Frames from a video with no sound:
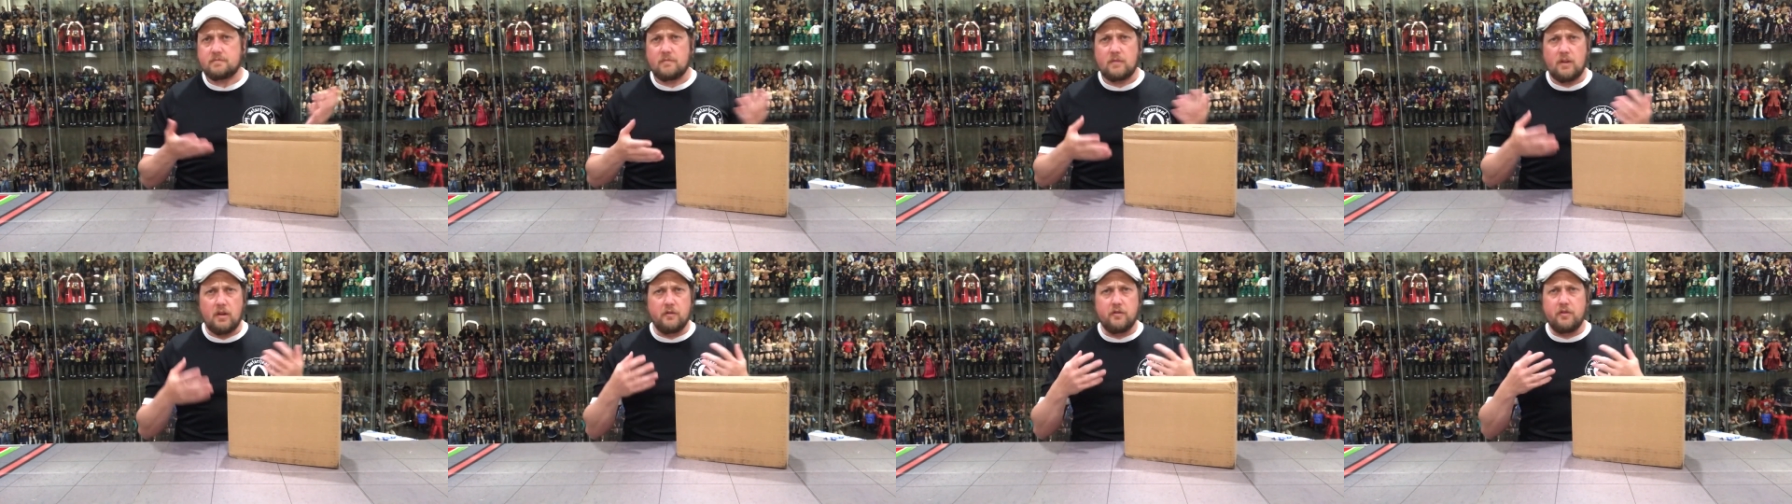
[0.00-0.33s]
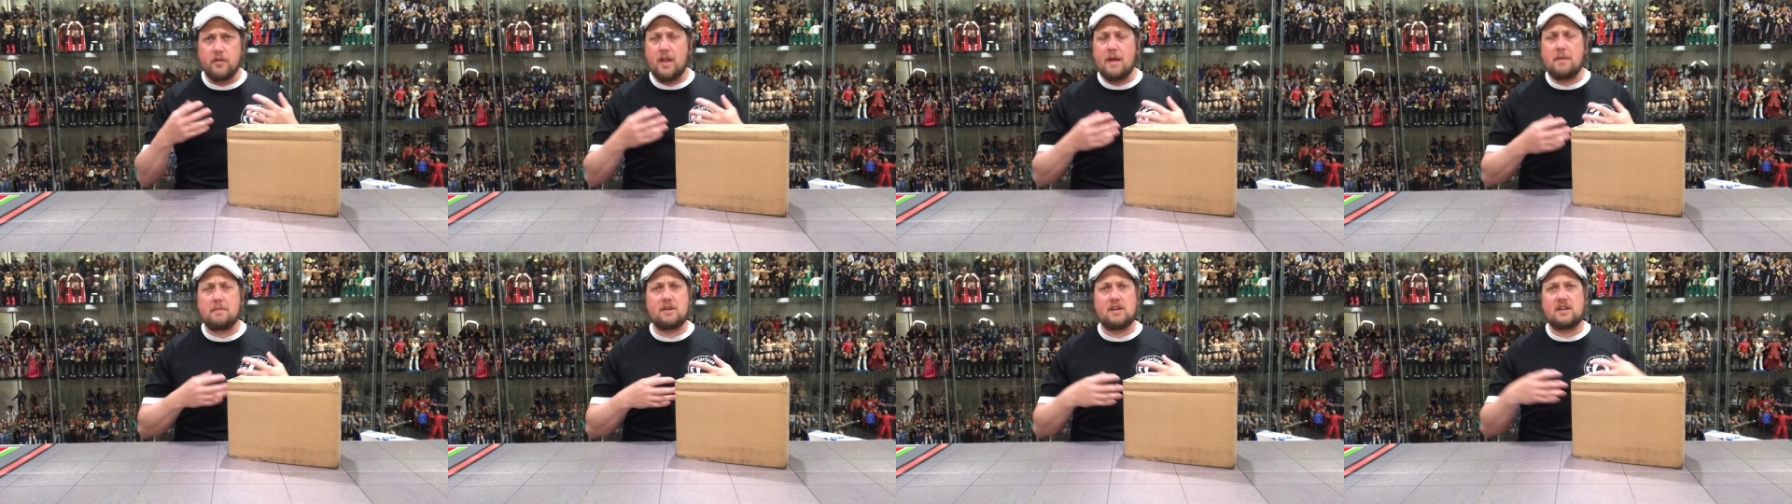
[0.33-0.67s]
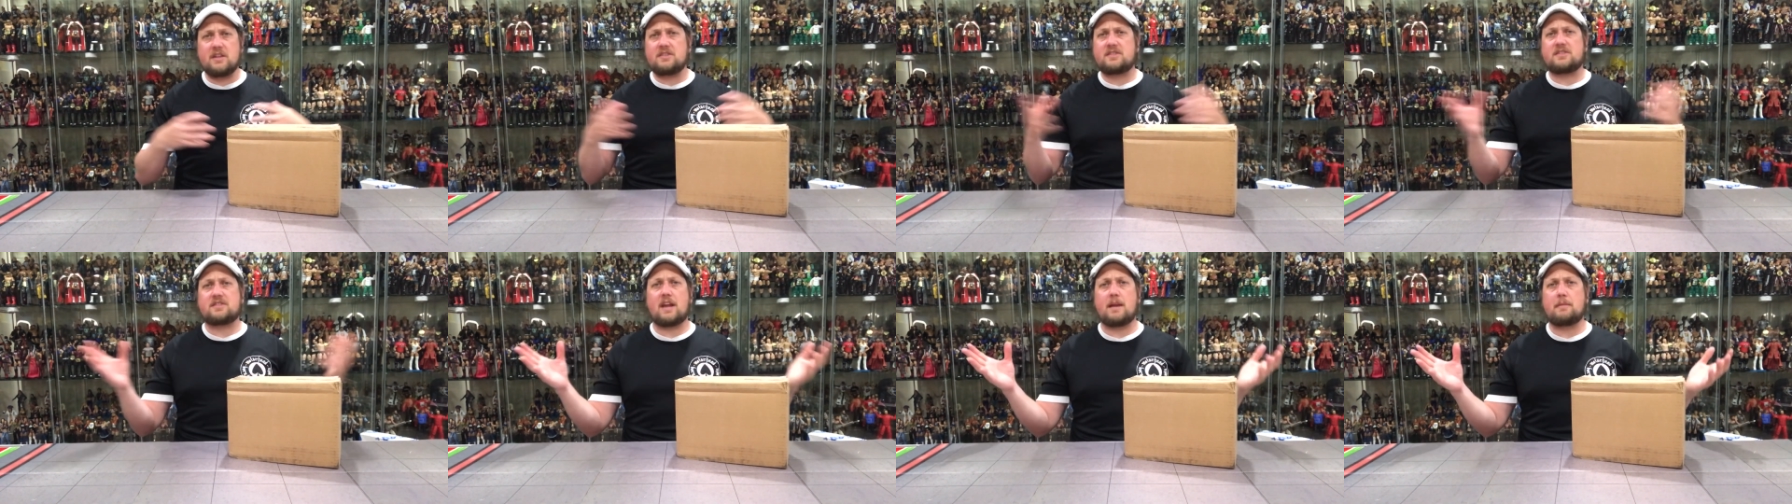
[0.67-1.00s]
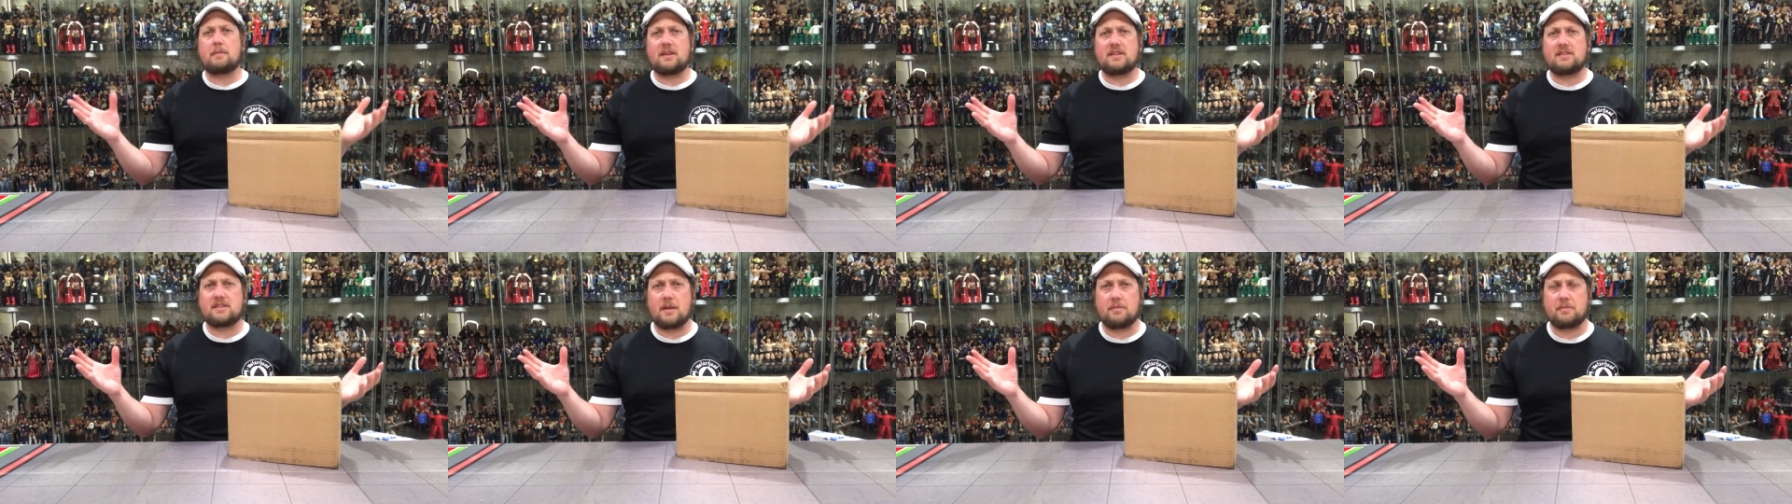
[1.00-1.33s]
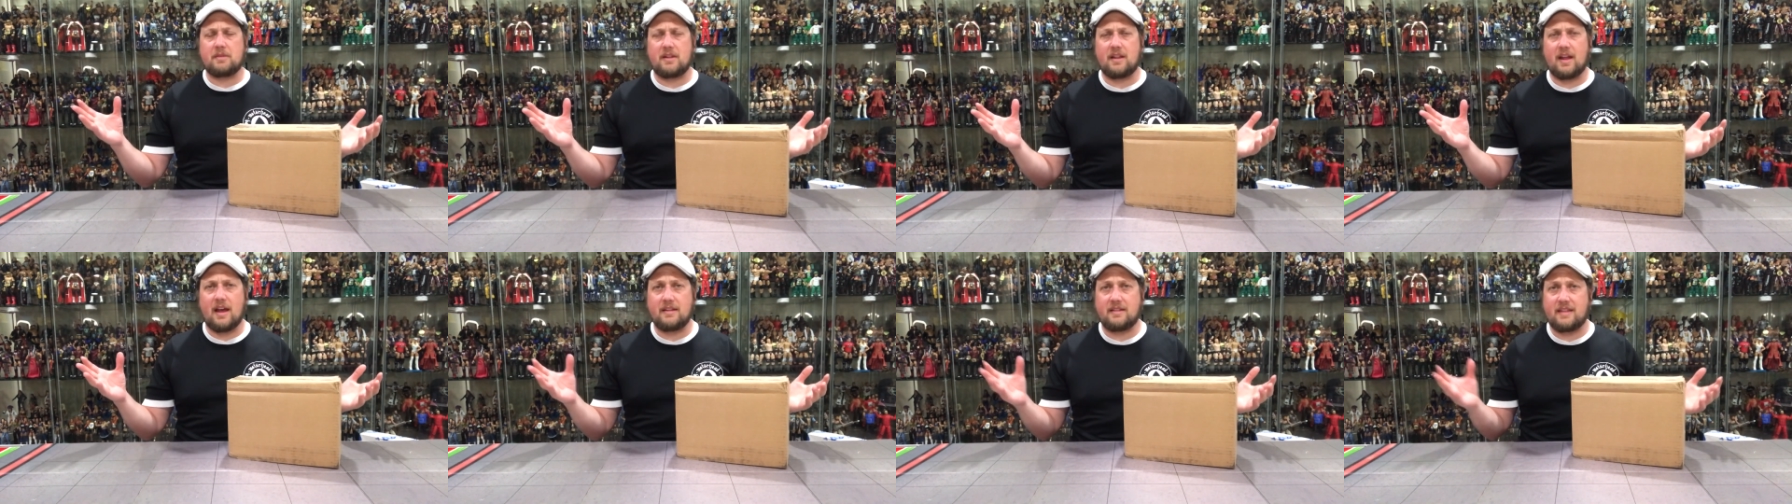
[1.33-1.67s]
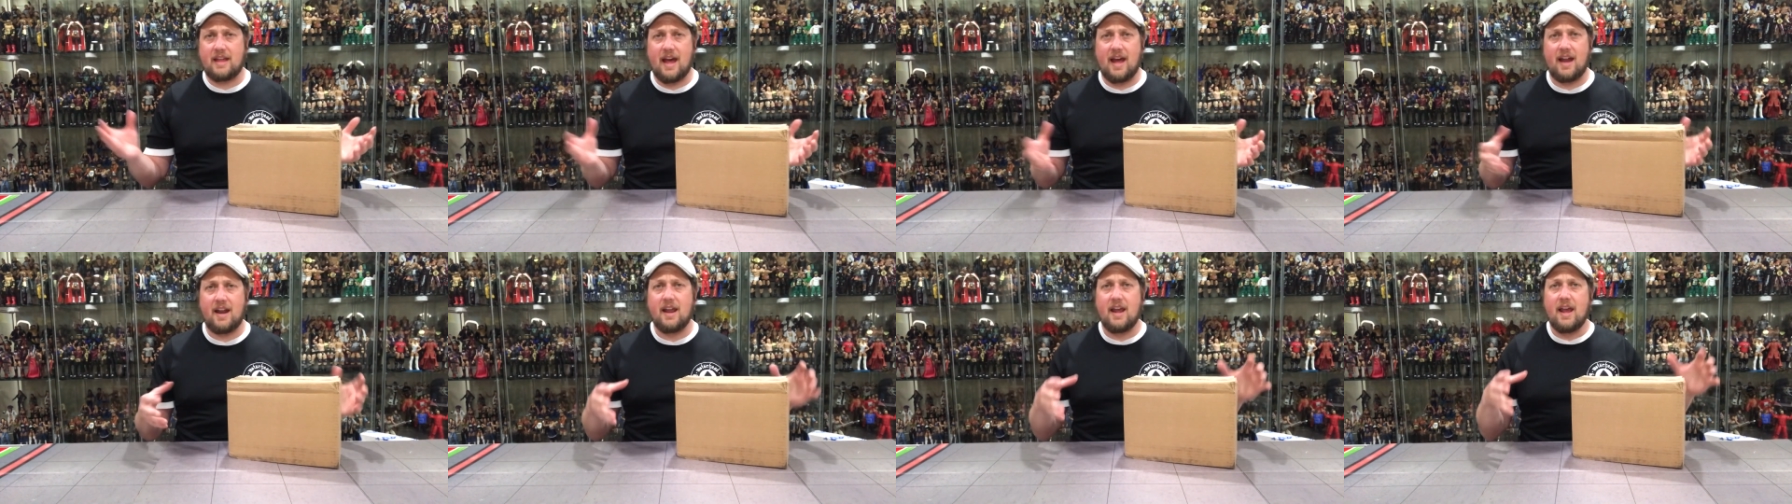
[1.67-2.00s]
for them to just send me something like
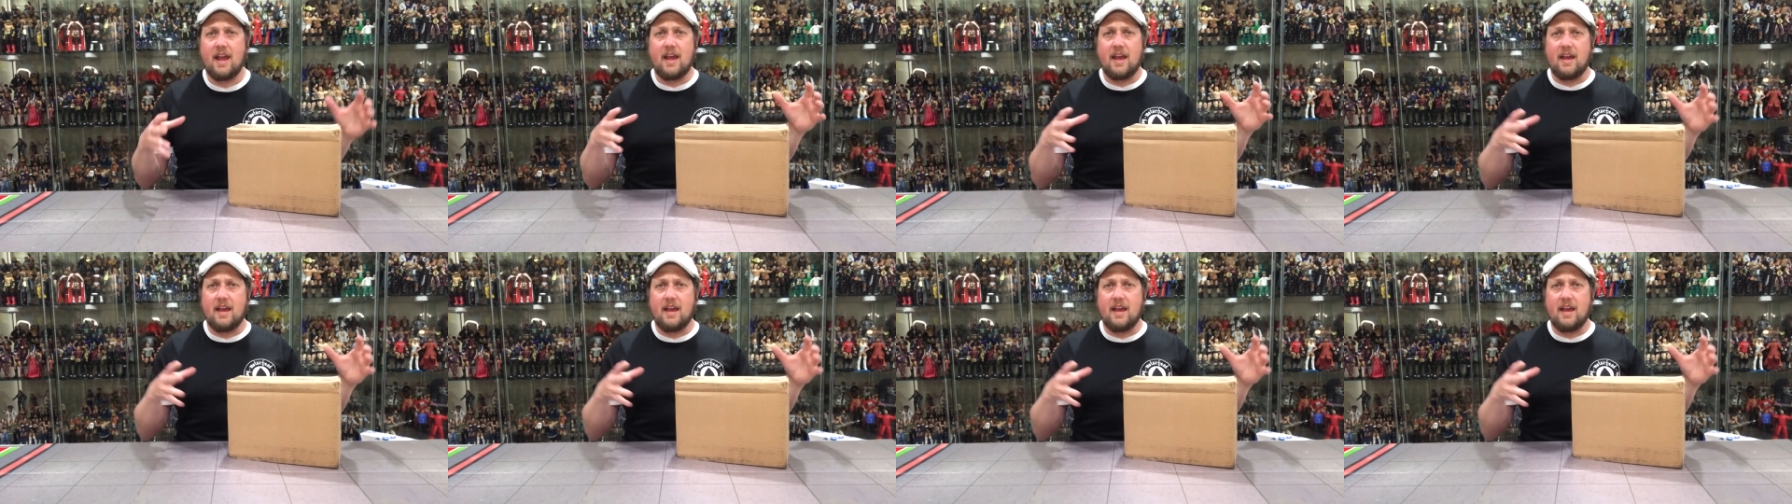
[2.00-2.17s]
that,